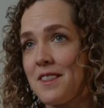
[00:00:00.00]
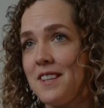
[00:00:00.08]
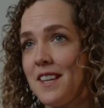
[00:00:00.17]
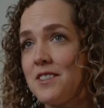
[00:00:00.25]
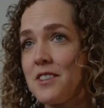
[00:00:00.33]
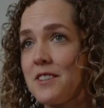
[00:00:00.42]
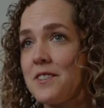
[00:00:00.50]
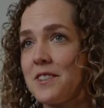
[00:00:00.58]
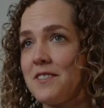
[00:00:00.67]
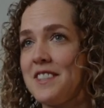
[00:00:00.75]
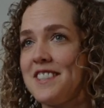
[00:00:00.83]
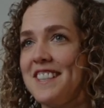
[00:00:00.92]
the Nature
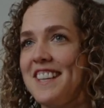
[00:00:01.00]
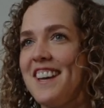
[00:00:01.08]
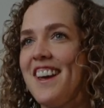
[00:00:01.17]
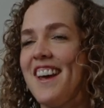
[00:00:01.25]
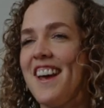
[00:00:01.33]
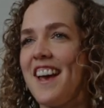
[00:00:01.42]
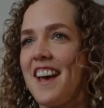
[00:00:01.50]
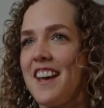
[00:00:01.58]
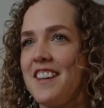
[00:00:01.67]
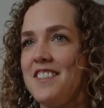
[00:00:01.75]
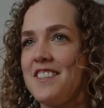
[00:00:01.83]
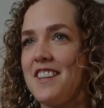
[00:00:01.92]
Conservancy,
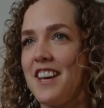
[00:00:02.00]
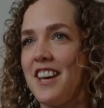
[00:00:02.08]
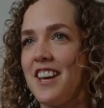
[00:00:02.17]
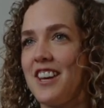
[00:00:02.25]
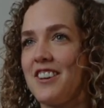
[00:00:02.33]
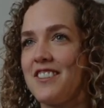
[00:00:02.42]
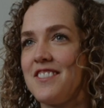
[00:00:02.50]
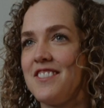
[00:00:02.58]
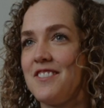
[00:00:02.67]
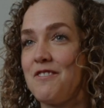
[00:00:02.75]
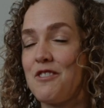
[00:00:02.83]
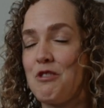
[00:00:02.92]
and they
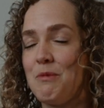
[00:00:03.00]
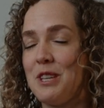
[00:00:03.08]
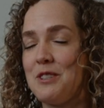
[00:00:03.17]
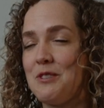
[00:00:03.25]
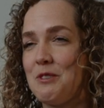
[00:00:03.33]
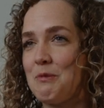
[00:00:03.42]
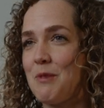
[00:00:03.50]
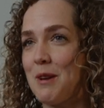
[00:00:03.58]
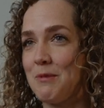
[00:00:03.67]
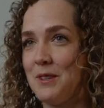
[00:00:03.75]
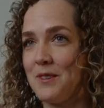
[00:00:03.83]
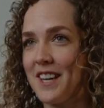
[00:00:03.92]
flew me to
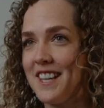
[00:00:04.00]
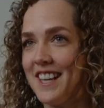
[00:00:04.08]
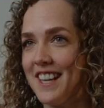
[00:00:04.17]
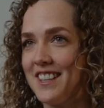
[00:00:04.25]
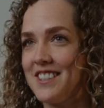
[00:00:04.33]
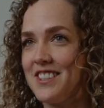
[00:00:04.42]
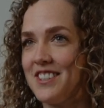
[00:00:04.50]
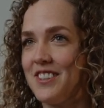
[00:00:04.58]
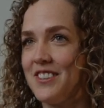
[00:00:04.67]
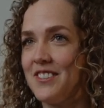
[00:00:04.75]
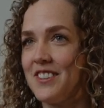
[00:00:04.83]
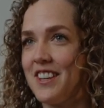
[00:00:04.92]
Papua New Guinea
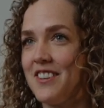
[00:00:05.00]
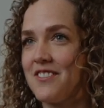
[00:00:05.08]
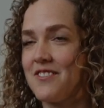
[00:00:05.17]
to live